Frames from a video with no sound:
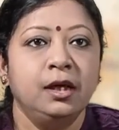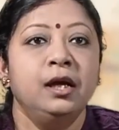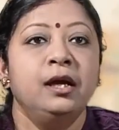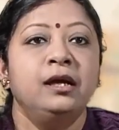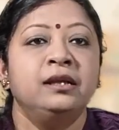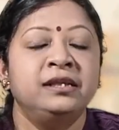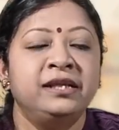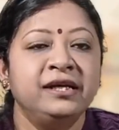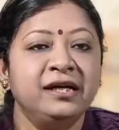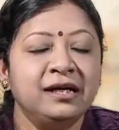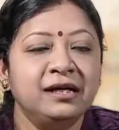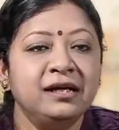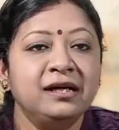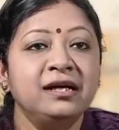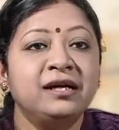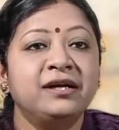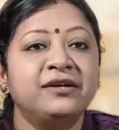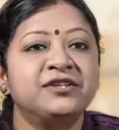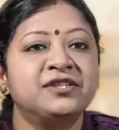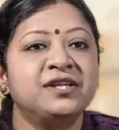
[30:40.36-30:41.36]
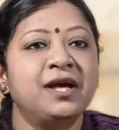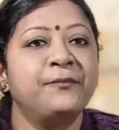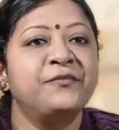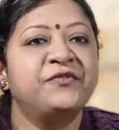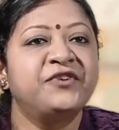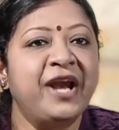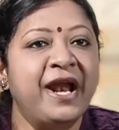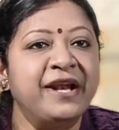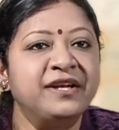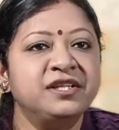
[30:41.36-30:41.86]
There are some
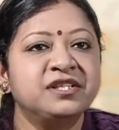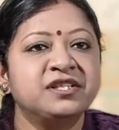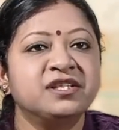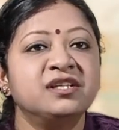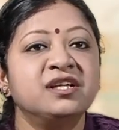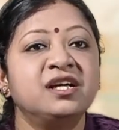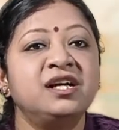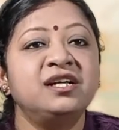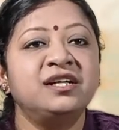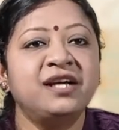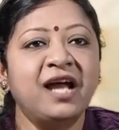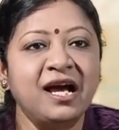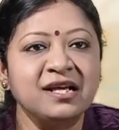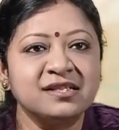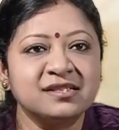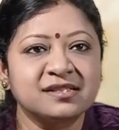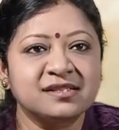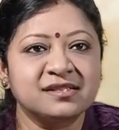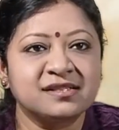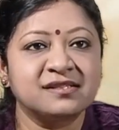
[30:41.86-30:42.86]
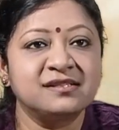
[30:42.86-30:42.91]
traditional tasks